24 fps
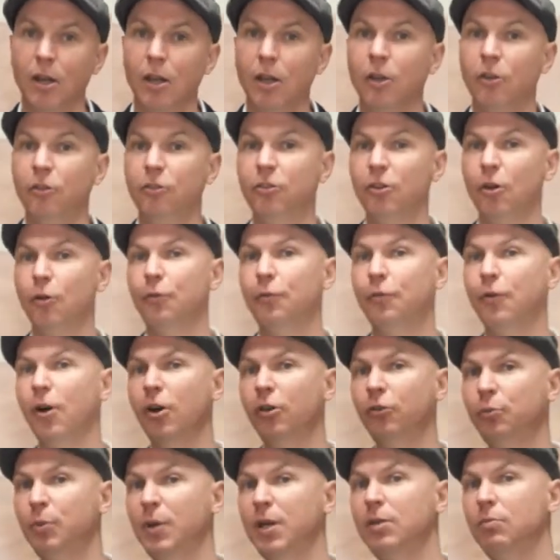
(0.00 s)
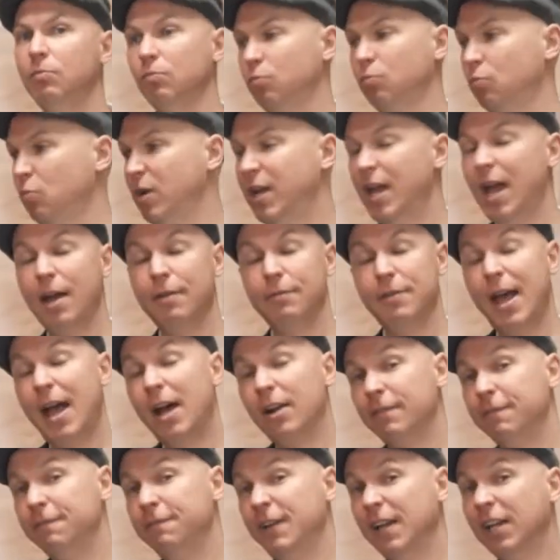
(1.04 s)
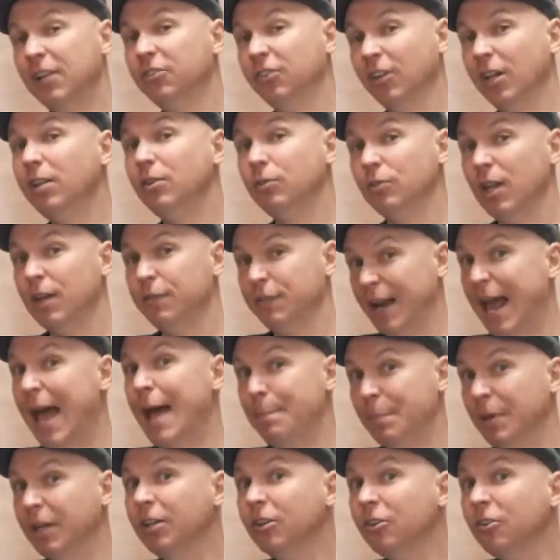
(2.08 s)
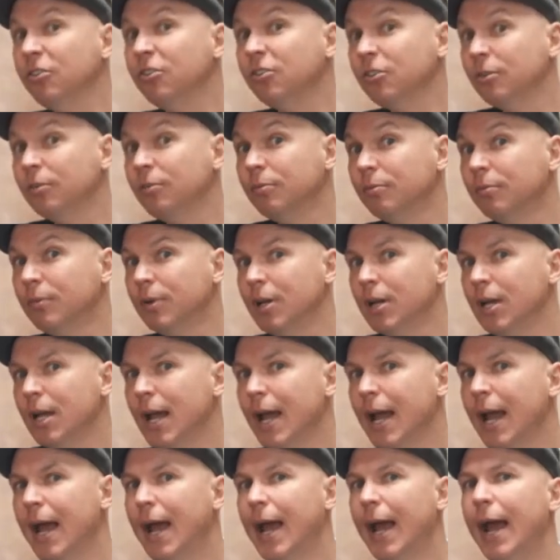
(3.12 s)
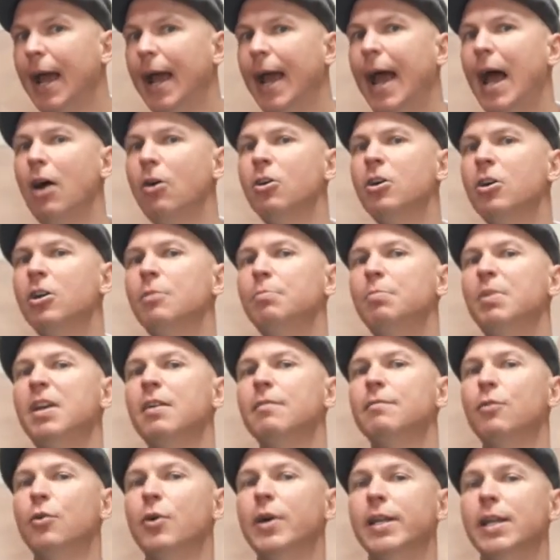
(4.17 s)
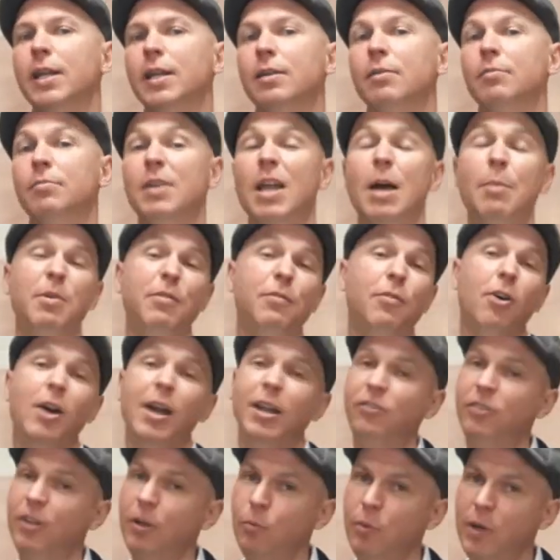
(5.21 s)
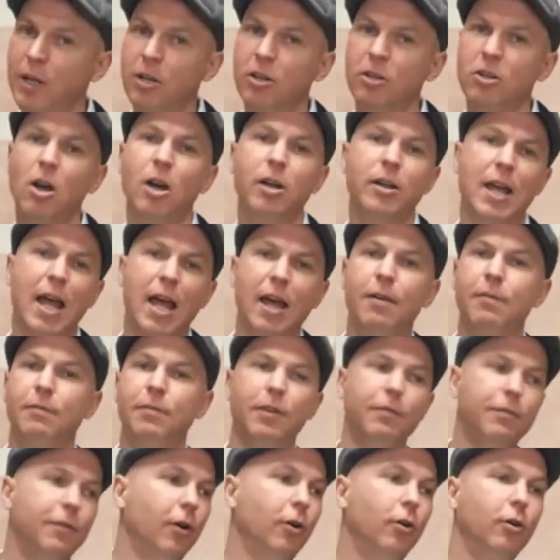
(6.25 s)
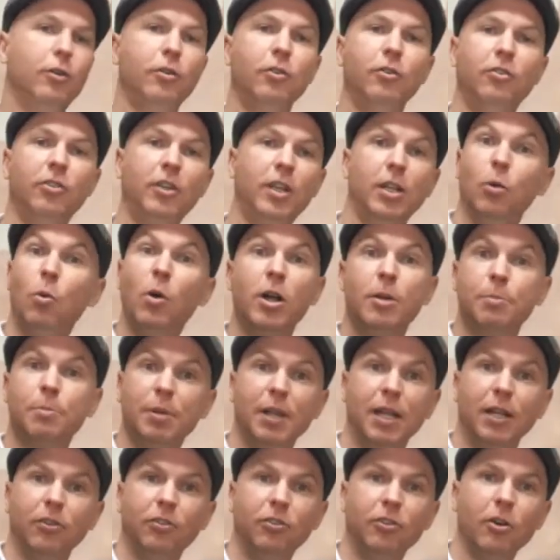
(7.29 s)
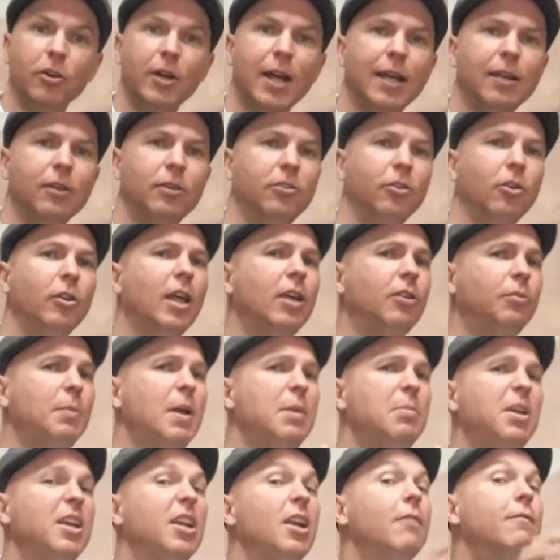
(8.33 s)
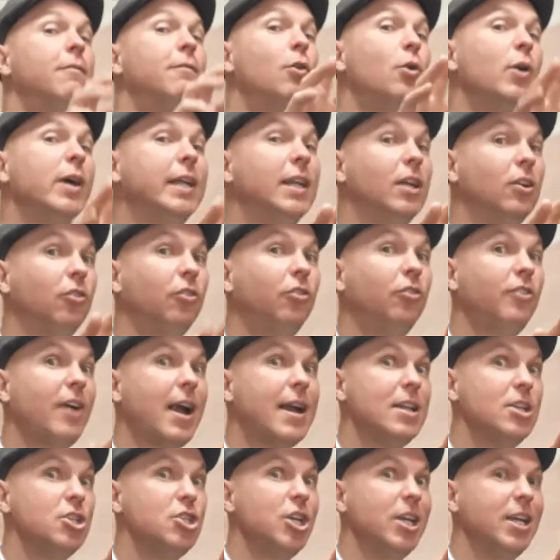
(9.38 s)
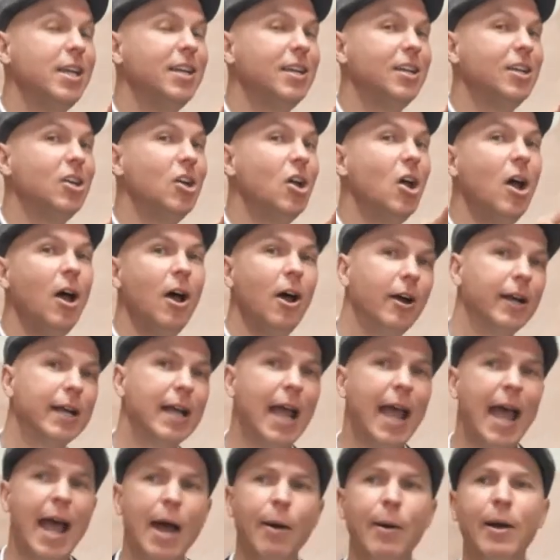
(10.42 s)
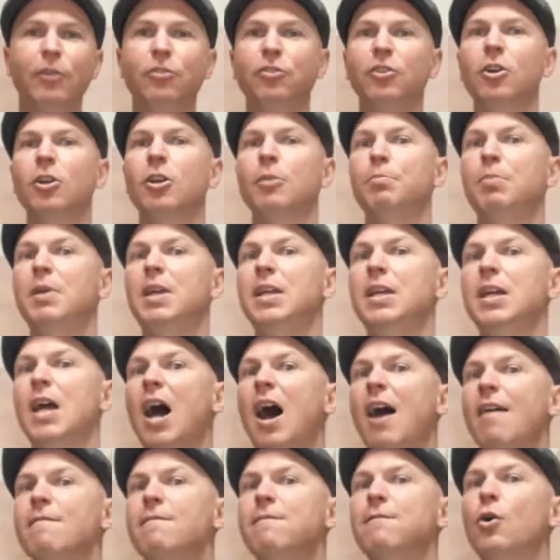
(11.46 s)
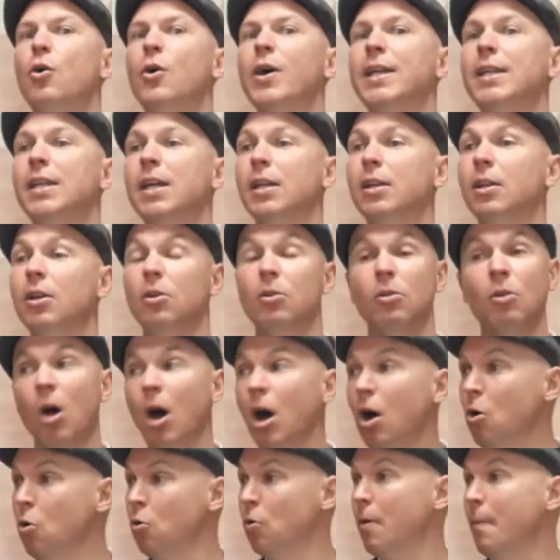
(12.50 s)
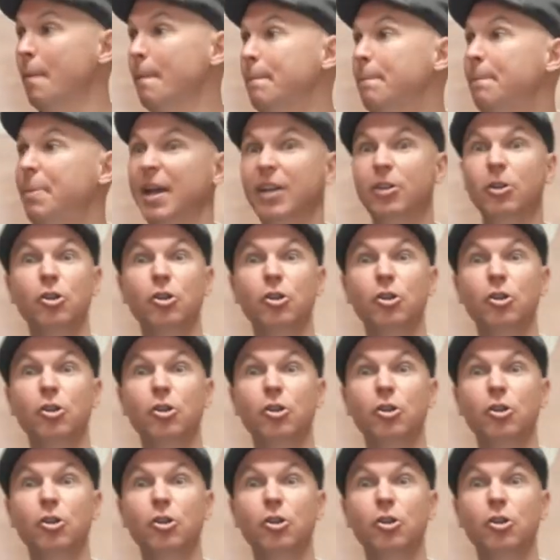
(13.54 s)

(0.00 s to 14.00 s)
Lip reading: So first we have how to fix it if it happens. How could it be avoided? Now before I said we could not have the phones in the workplace. Okay, so that's maybe an avoidance strategy. Okay, how else could it be avoided? Oh, better